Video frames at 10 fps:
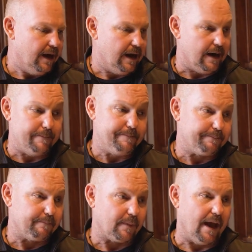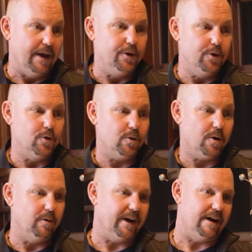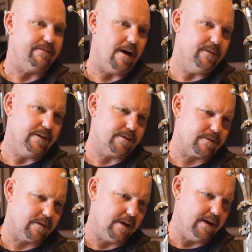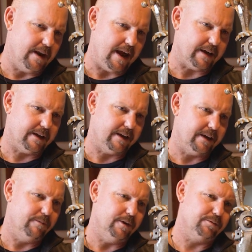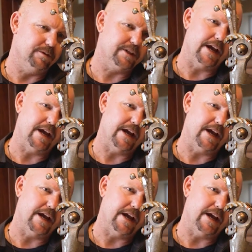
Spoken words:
I knew when I found this neck, which was